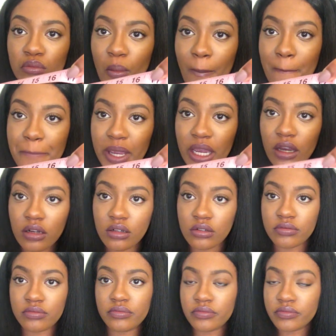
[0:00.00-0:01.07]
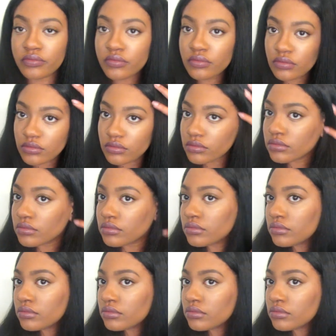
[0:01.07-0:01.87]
(silence)